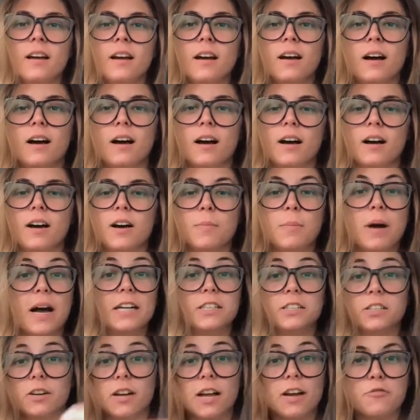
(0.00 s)
I
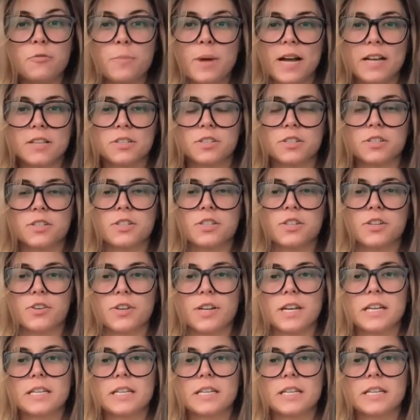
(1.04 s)
don't have a master's degree,